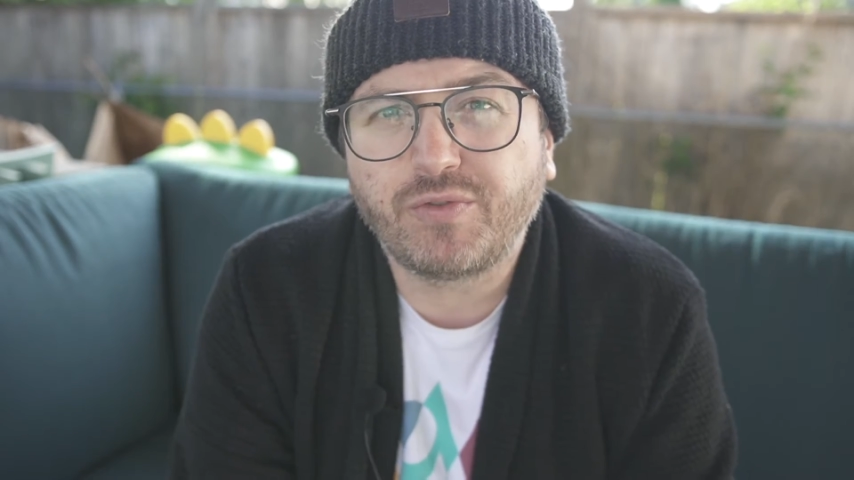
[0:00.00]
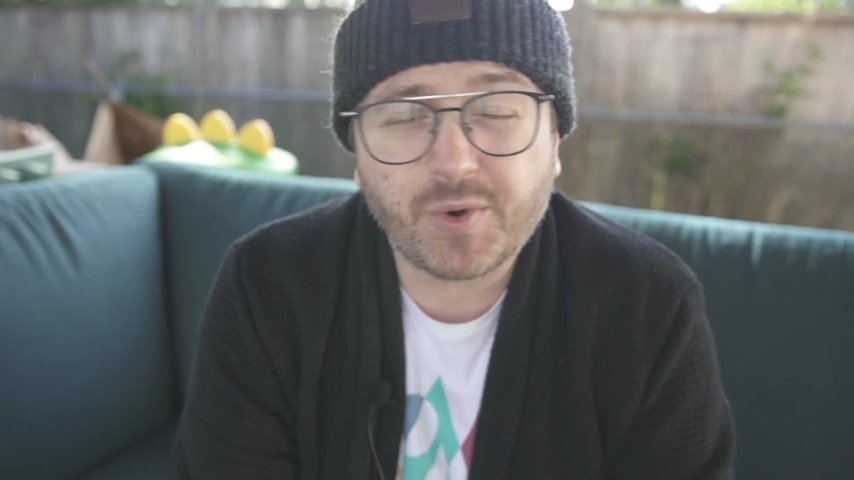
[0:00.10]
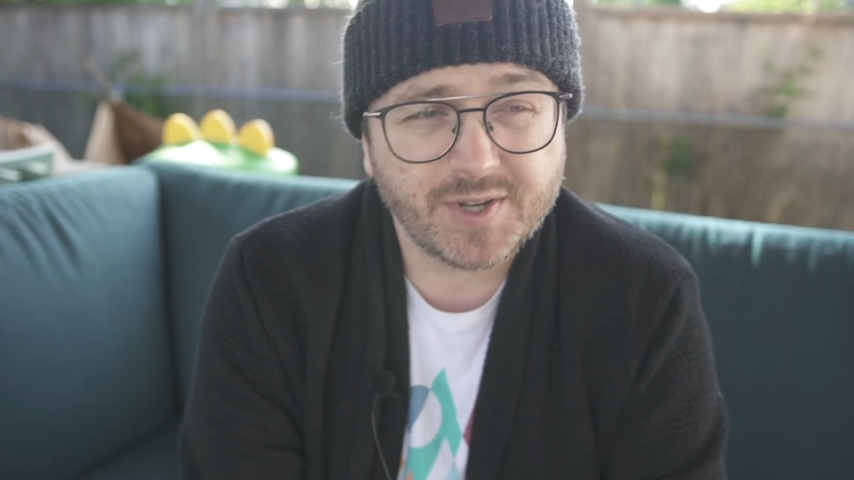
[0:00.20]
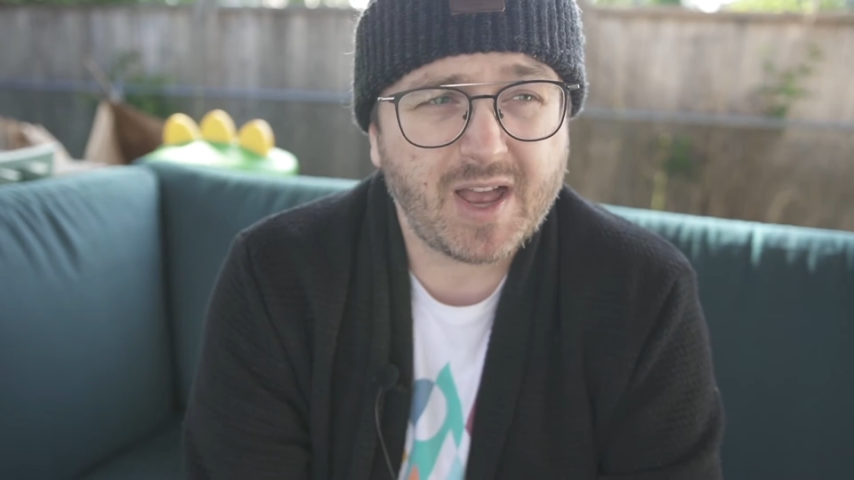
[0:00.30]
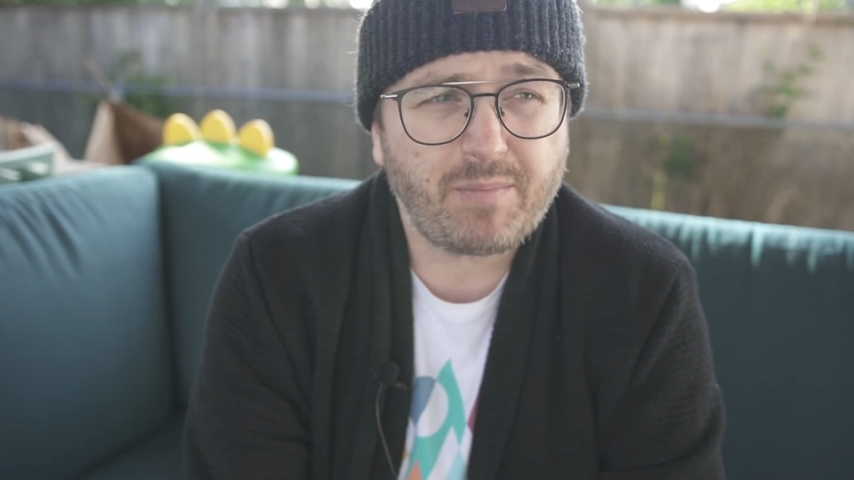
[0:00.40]

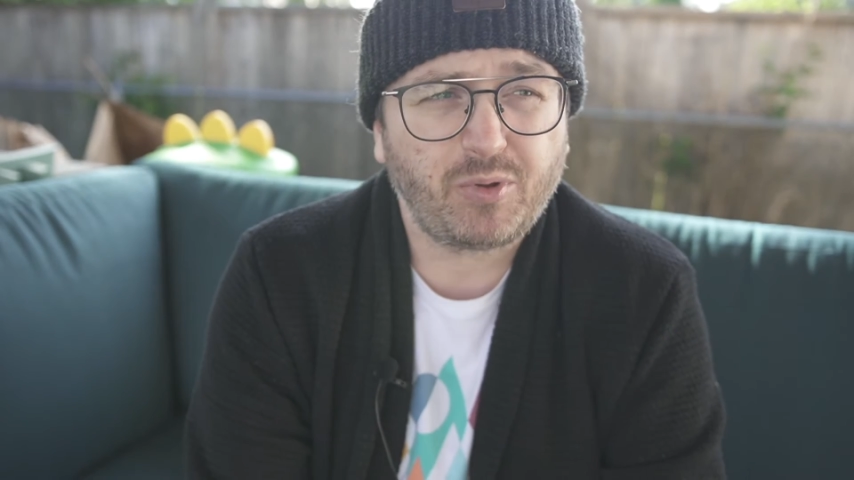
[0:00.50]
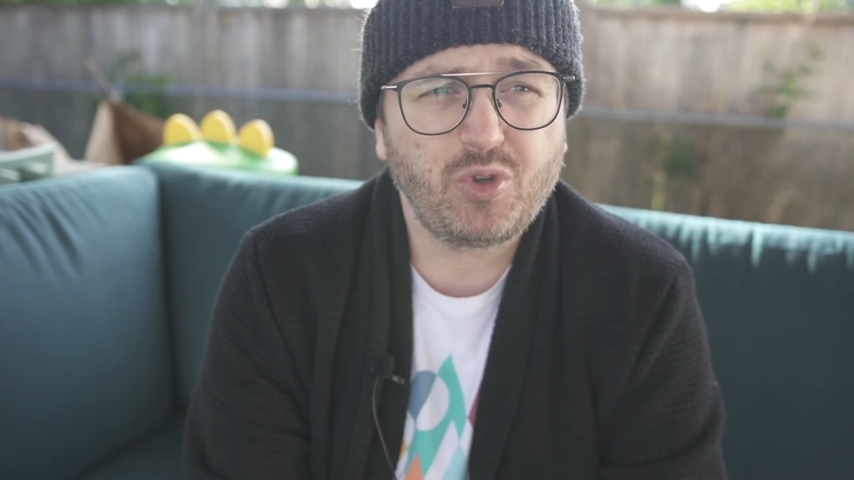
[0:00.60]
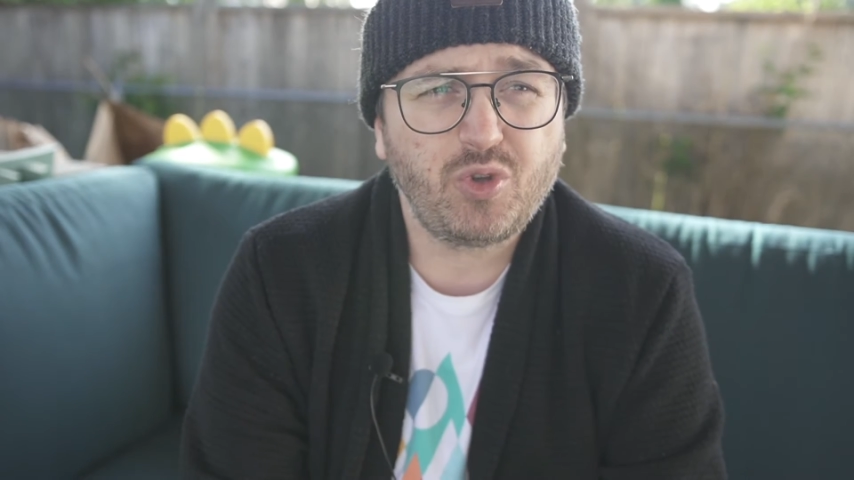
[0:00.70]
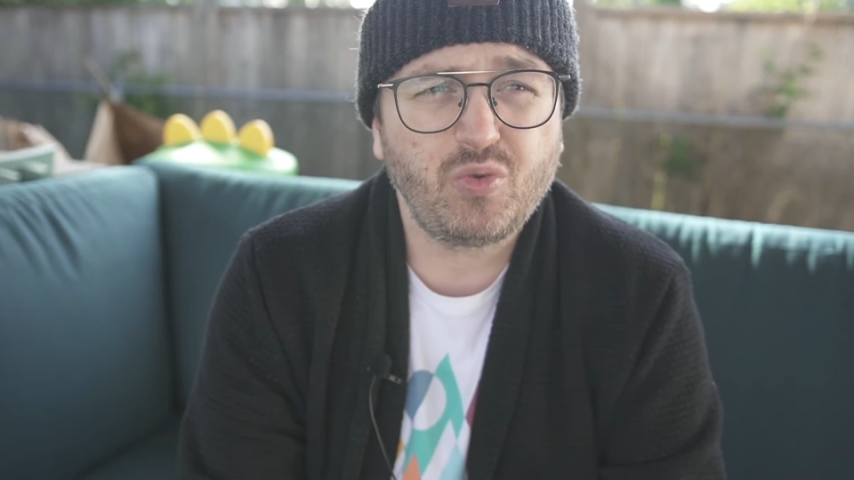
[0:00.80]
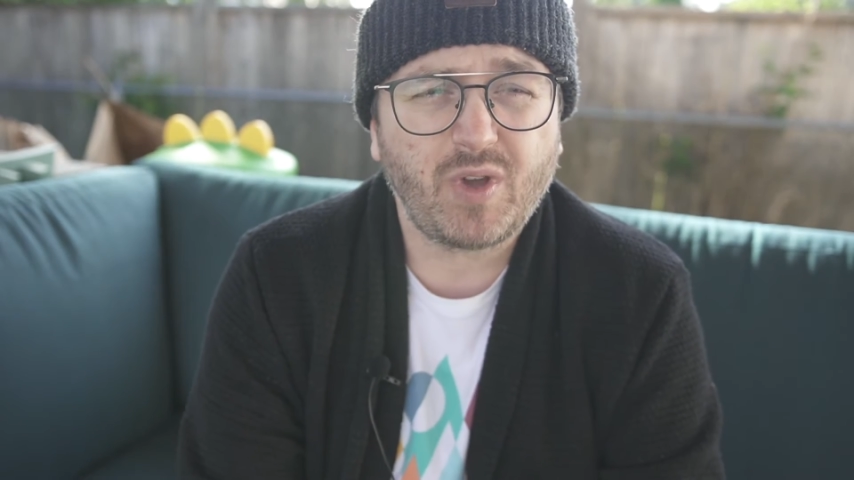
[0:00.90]
For example,
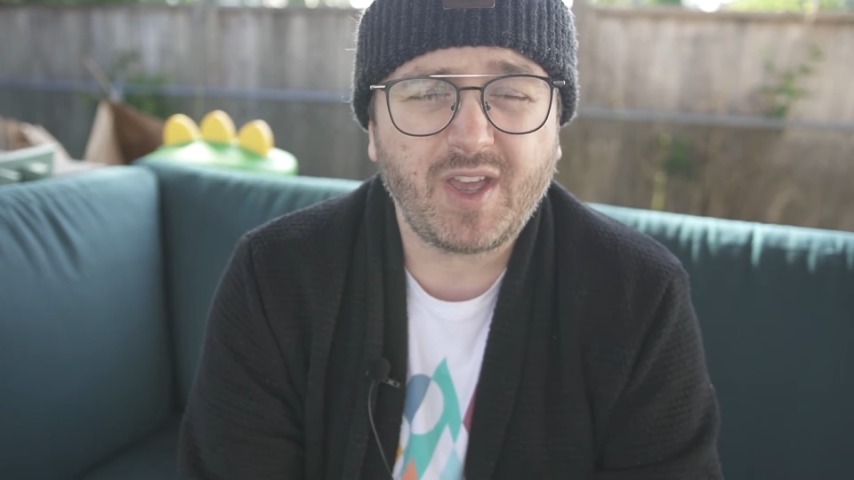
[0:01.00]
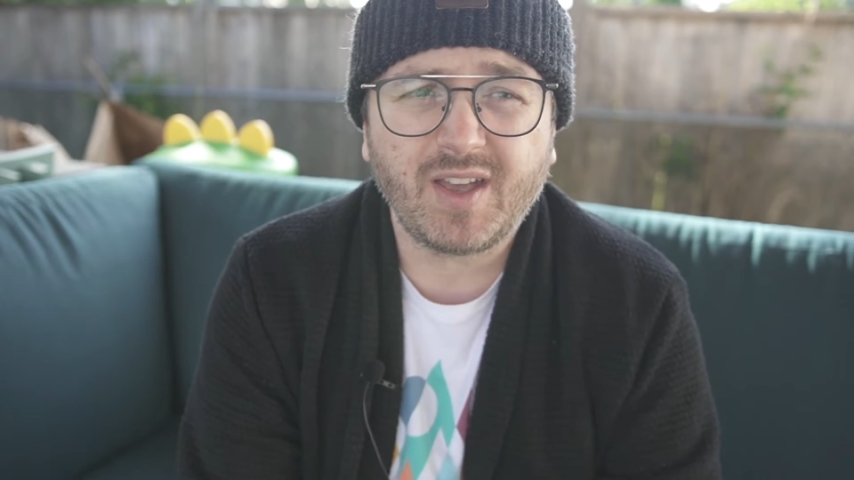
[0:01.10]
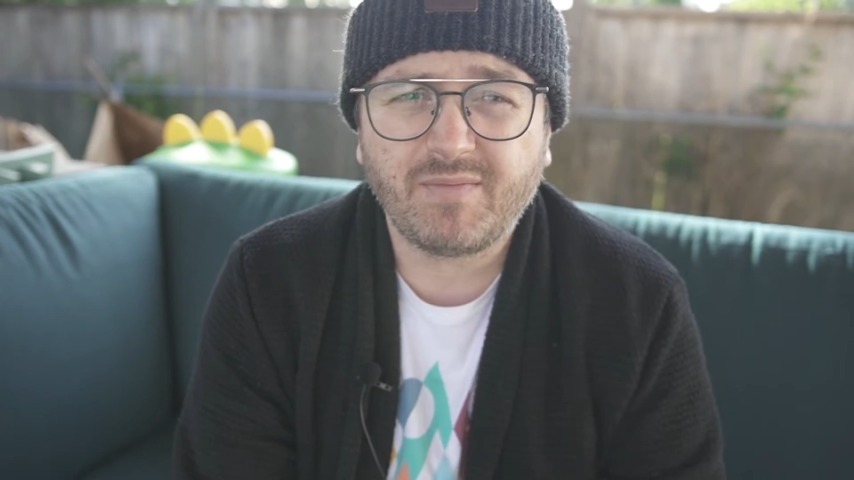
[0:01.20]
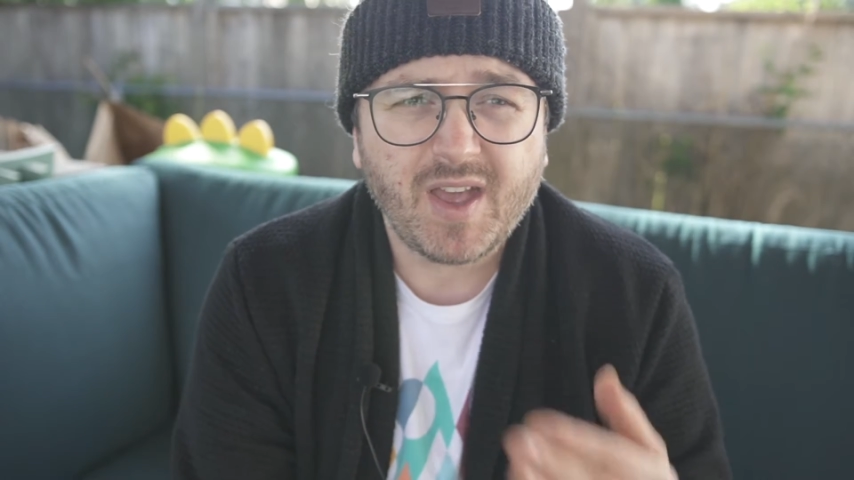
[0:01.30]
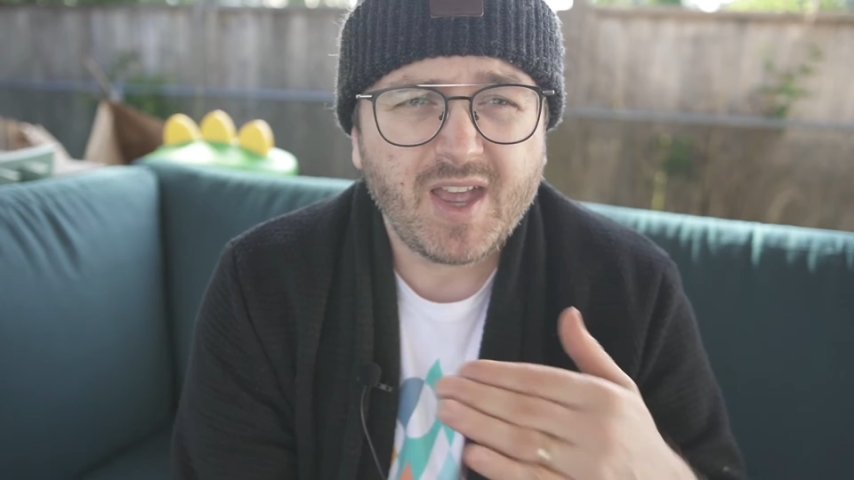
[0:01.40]

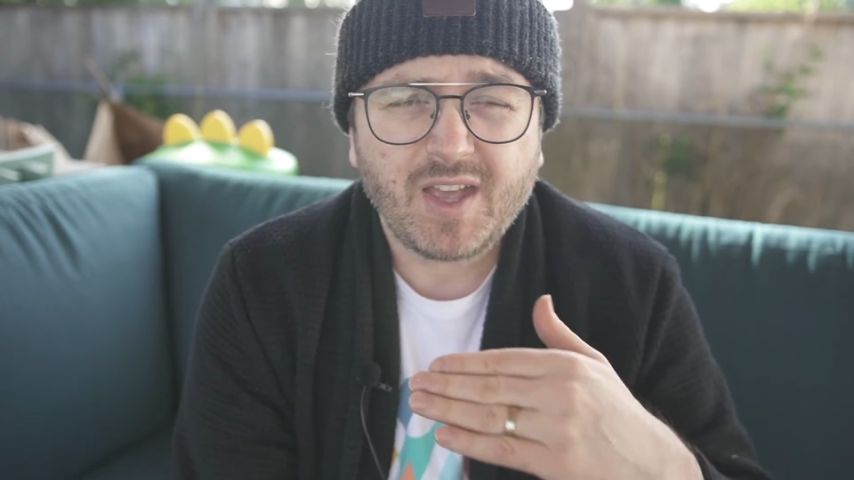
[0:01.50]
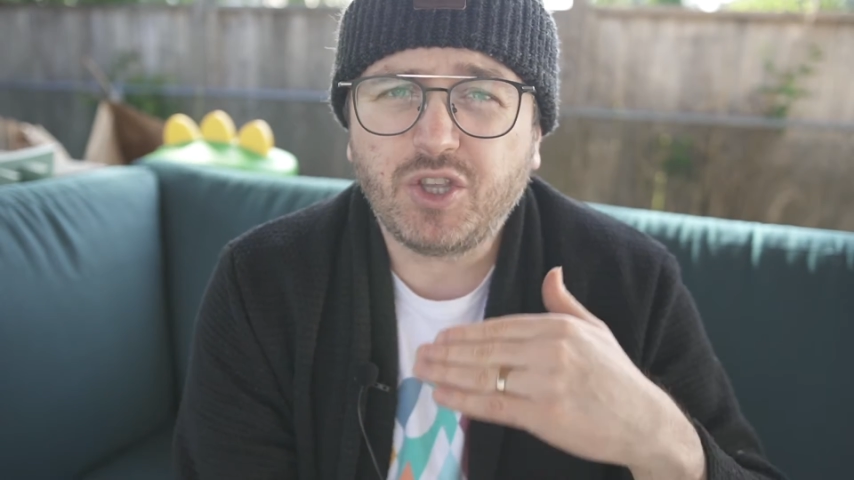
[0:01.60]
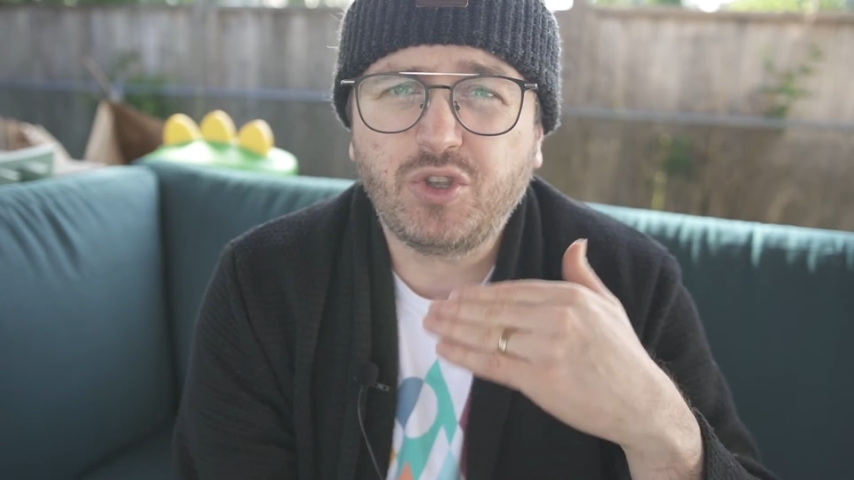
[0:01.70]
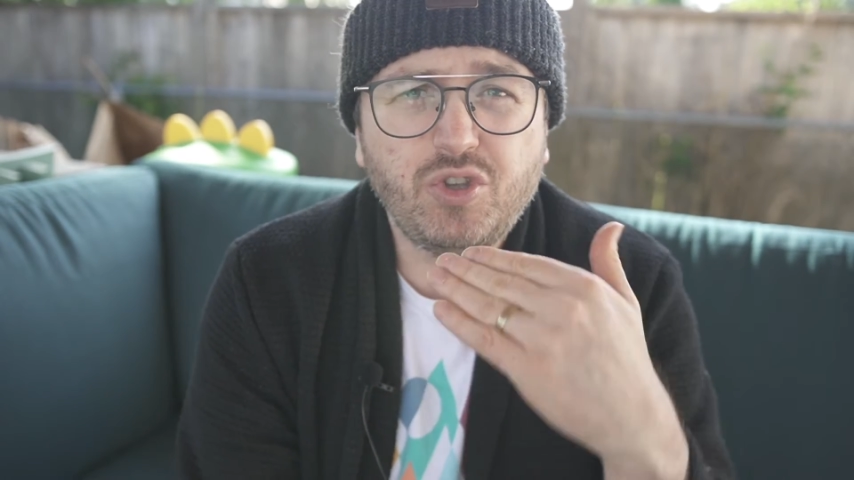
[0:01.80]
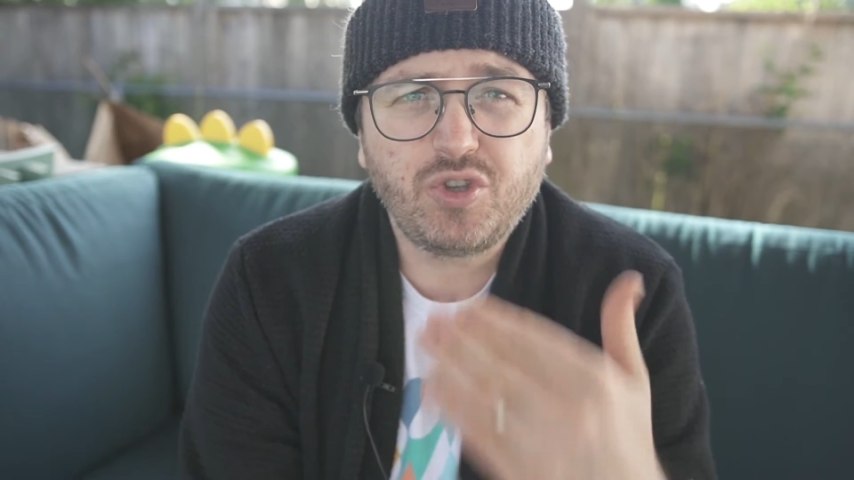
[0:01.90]

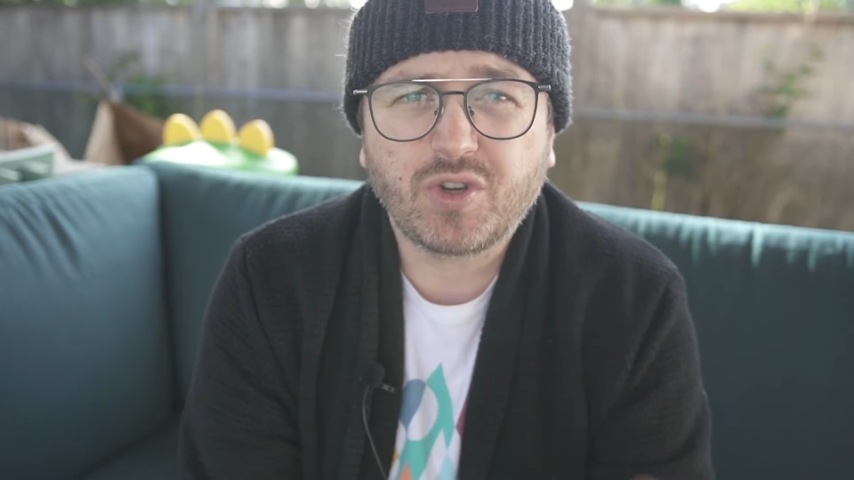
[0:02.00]
you